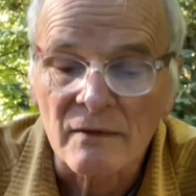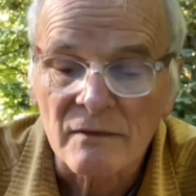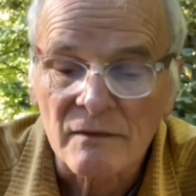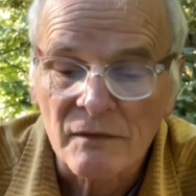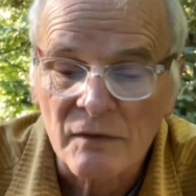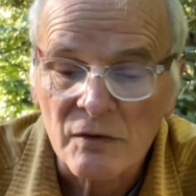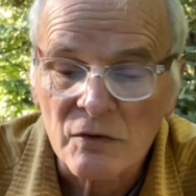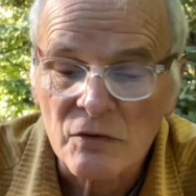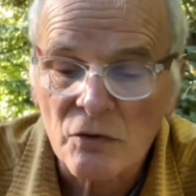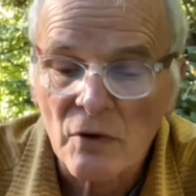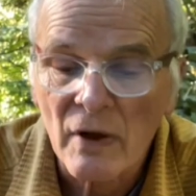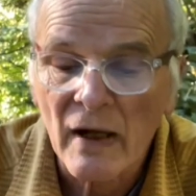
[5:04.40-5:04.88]

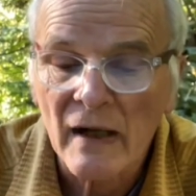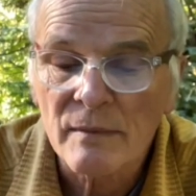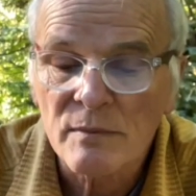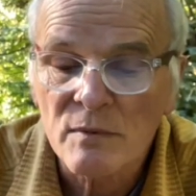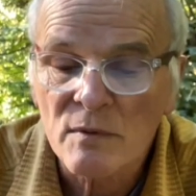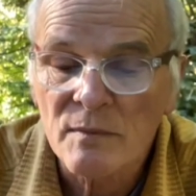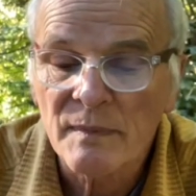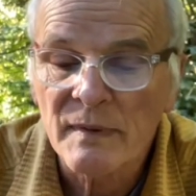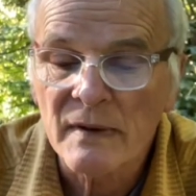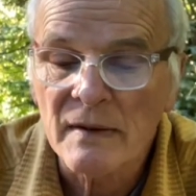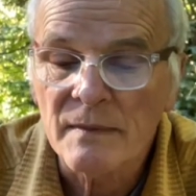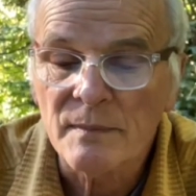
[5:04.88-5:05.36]
for tribal
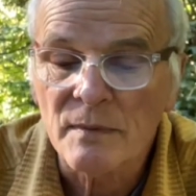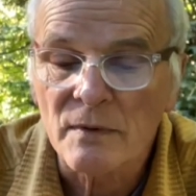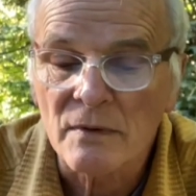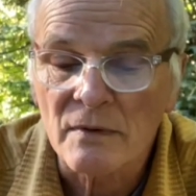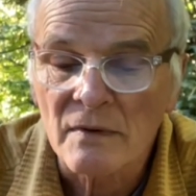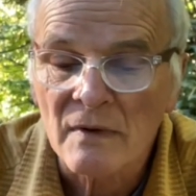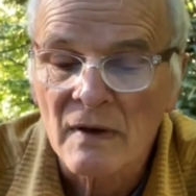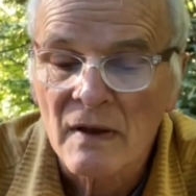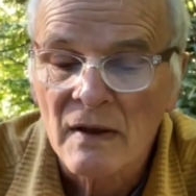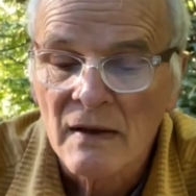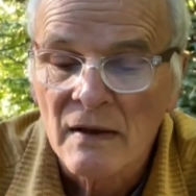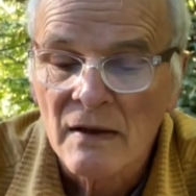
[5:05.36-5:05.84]
people
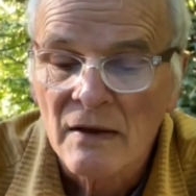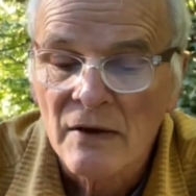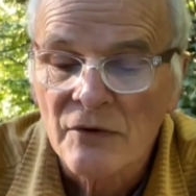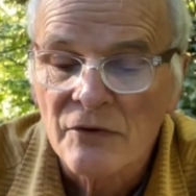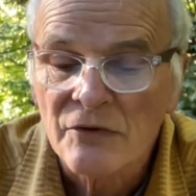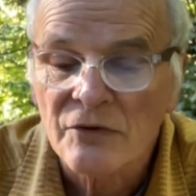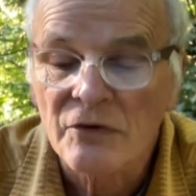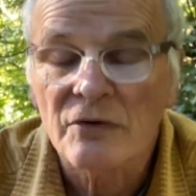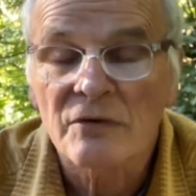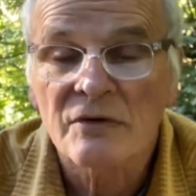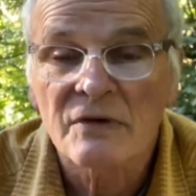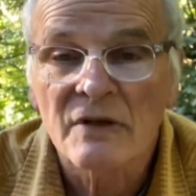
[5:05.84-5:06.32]

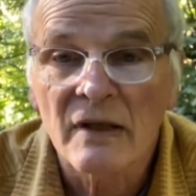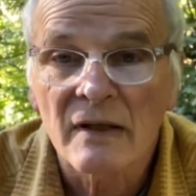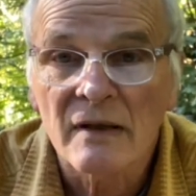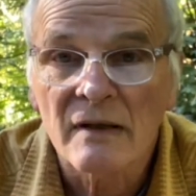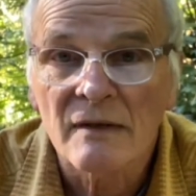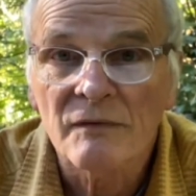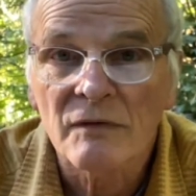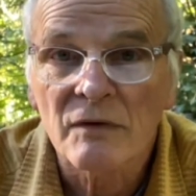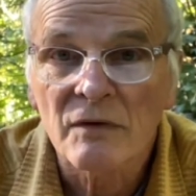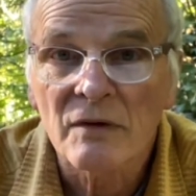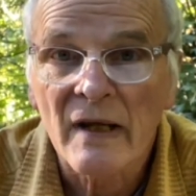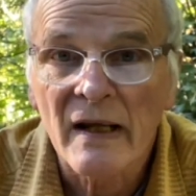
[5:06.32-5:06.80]
searching
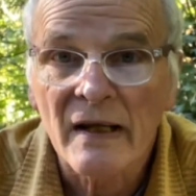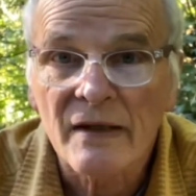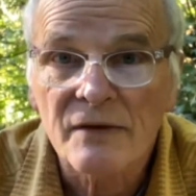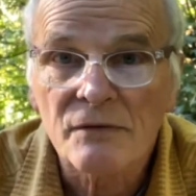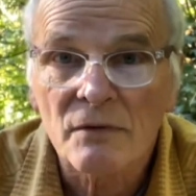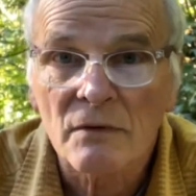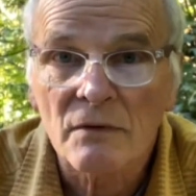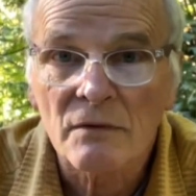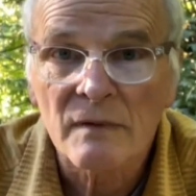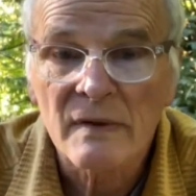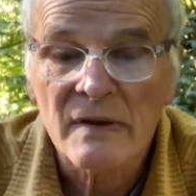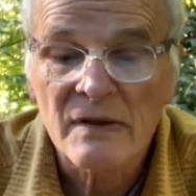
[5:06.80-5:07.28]
for
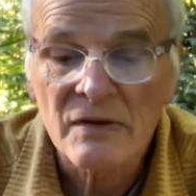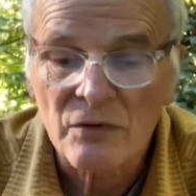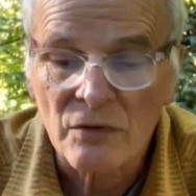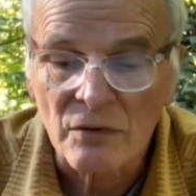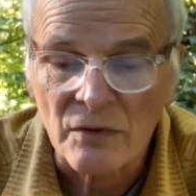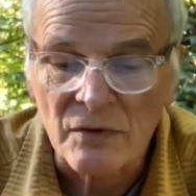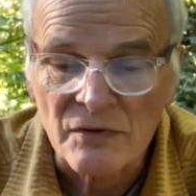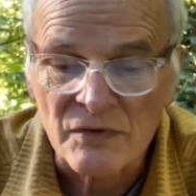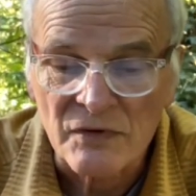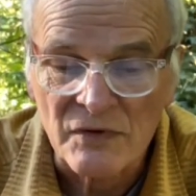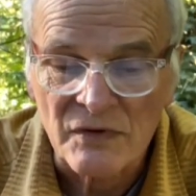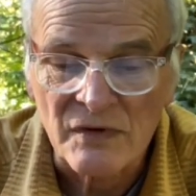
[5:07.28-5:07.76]
natural
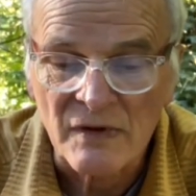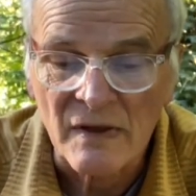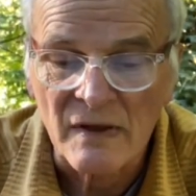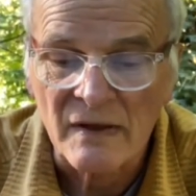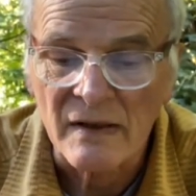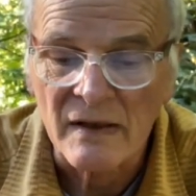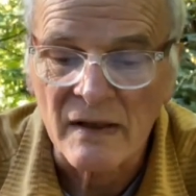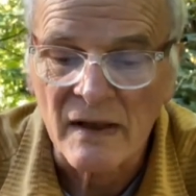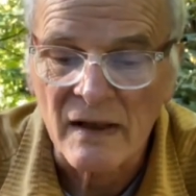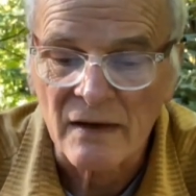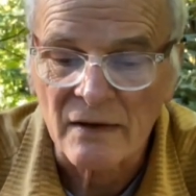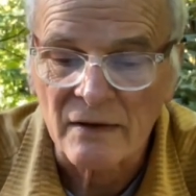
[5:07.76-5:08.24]
resources in
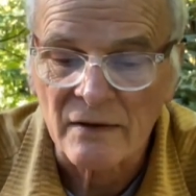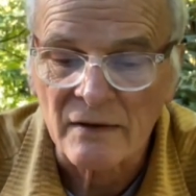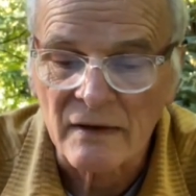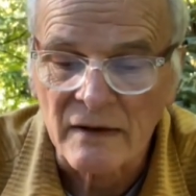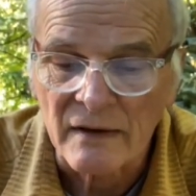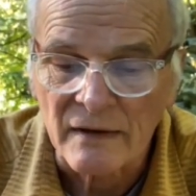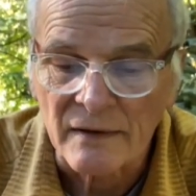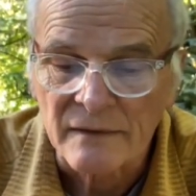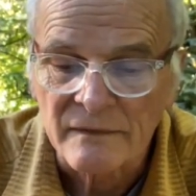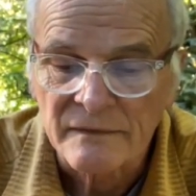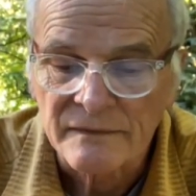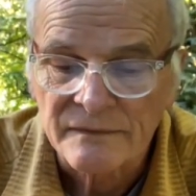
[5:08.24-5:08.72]
the area.